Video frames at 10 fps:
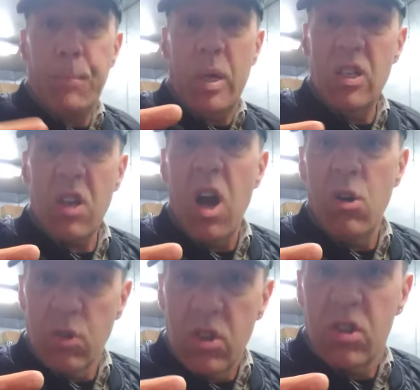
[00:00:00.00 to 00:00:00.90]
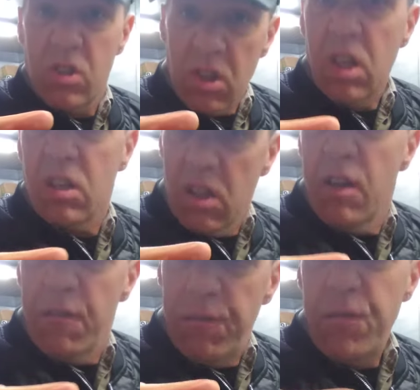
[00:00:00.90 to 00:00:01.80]
Peace out.
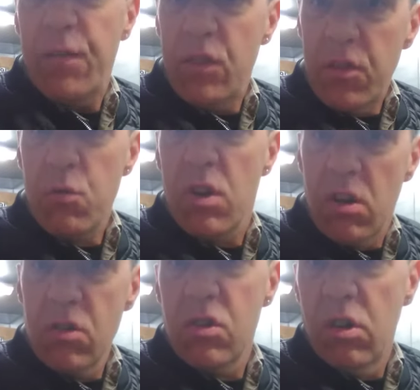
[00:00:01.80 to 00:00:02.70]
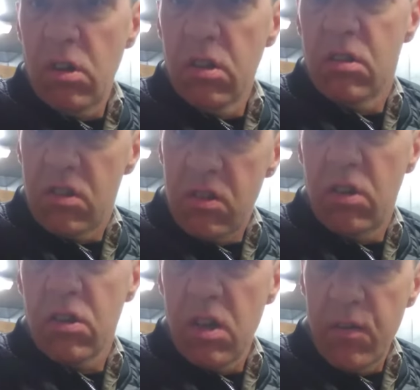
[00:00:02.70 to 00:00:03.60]
53 years old,
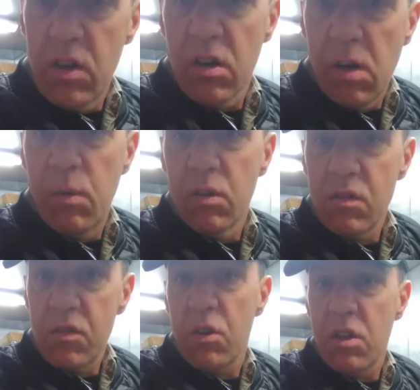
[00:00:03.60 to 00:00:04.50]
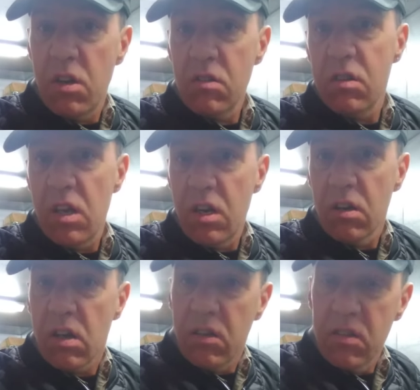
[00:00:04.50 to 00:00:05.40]
still giving her almost 30 years
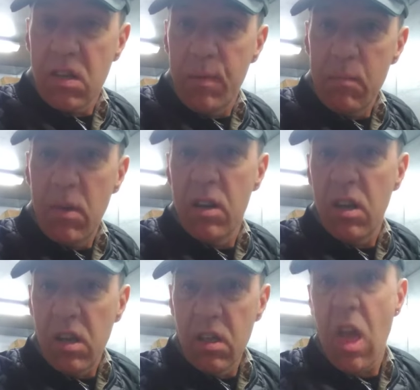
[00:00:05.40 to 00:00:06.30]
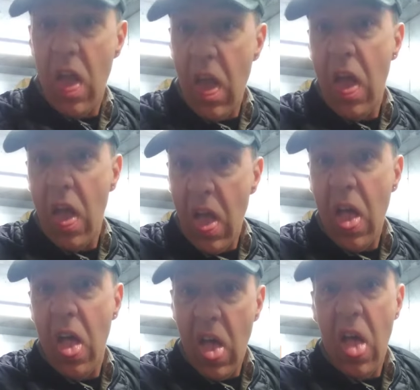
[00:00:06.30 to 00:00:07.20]
later this coming Monday.
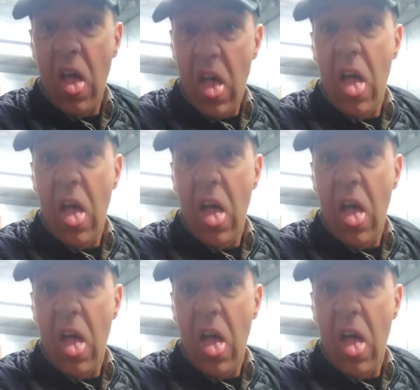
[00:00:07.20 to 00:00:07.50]
Yeah.